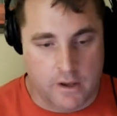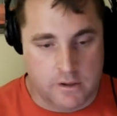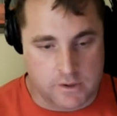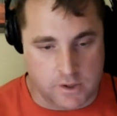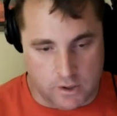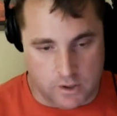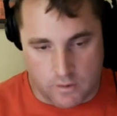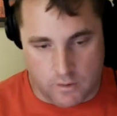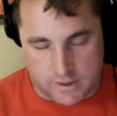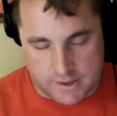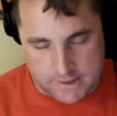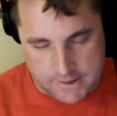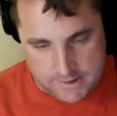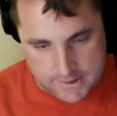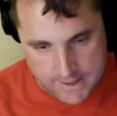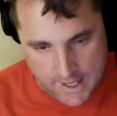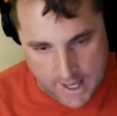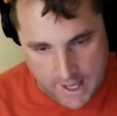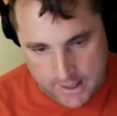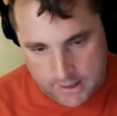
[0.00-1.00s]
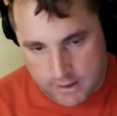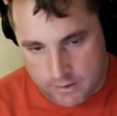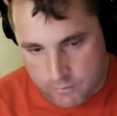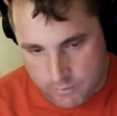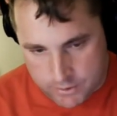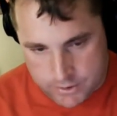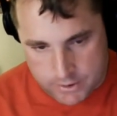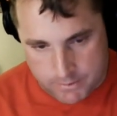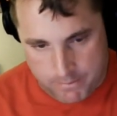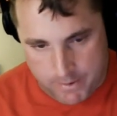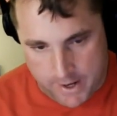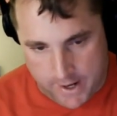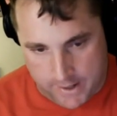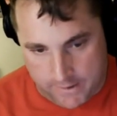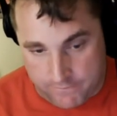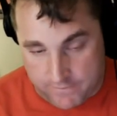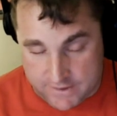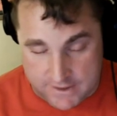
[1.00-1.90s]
So you know exactly what you're paying. If